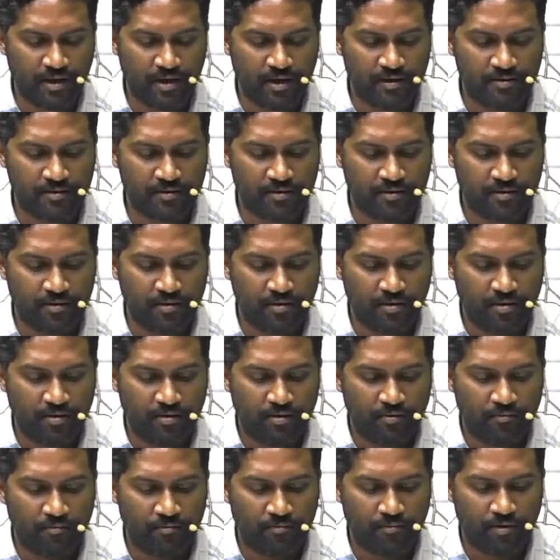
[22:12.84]
and
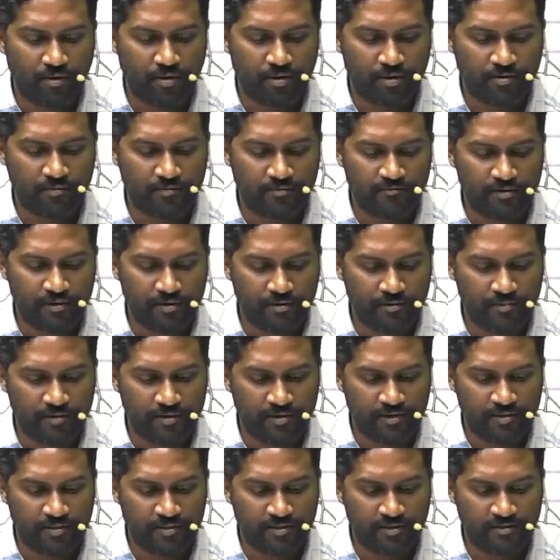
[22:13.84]
what will
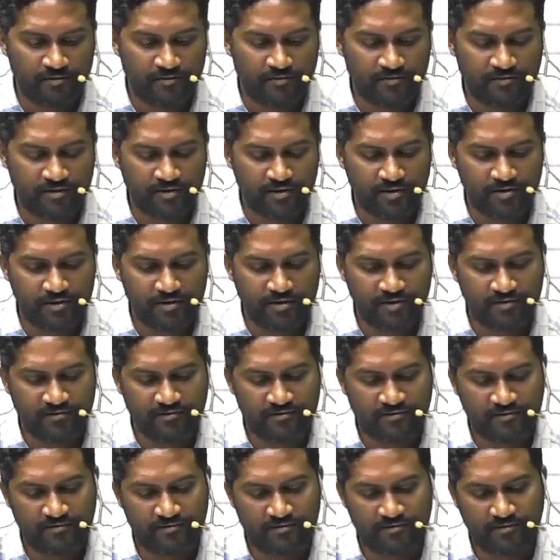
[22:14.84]
be the
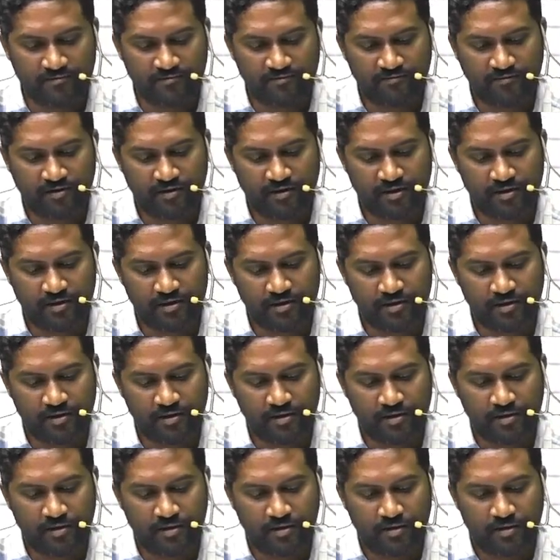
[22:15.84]
CT chest
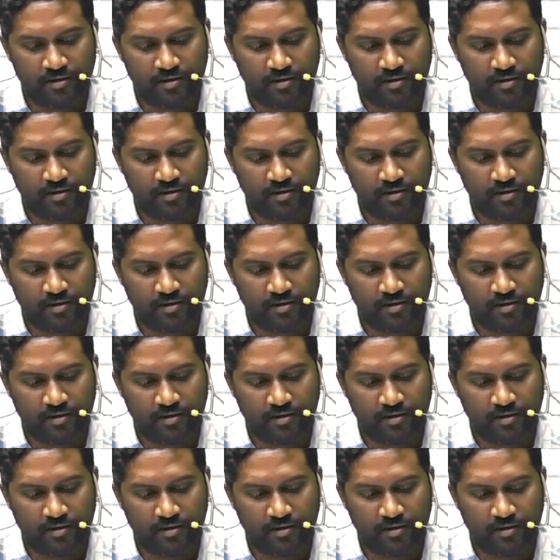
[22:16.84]
finding